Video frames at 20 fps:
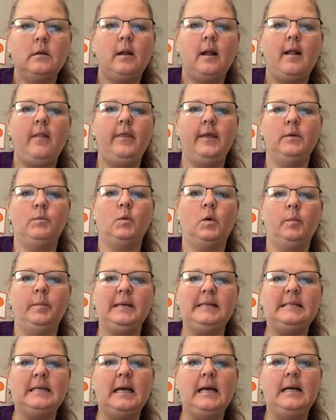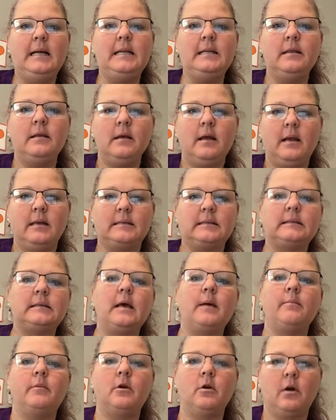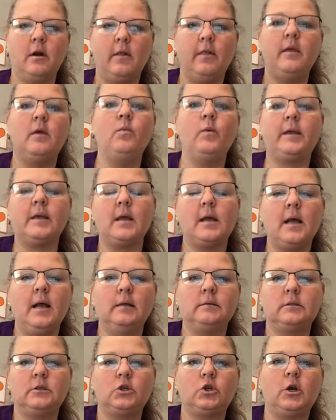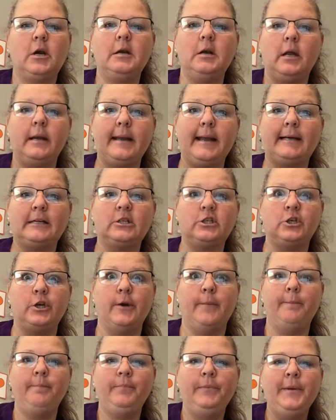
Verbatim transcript: and then we'll be done in summer, and then we can concentrate on next year.